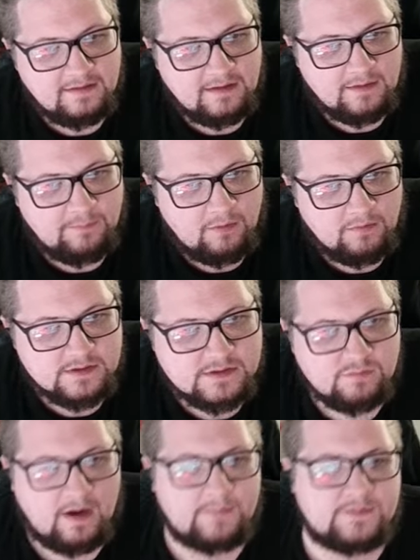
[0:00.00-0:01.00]
the opponent
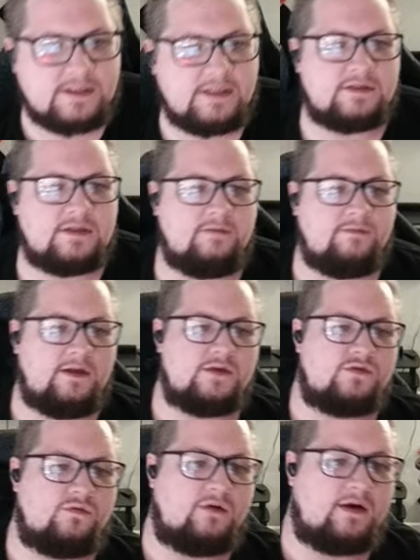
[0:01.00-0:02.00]
swaps into the Venusaur.